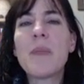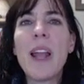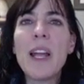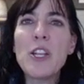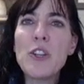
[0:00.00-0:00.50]

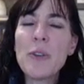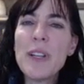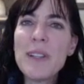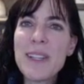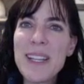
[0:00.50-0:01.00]
And you
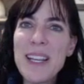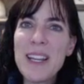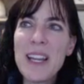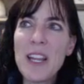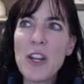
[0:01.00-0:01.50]
can see
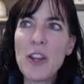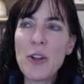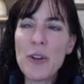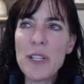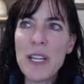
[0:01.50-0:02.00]
that
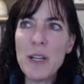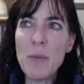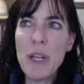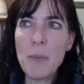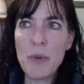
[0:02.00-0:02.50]
13
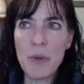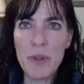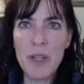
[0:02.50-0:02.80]
people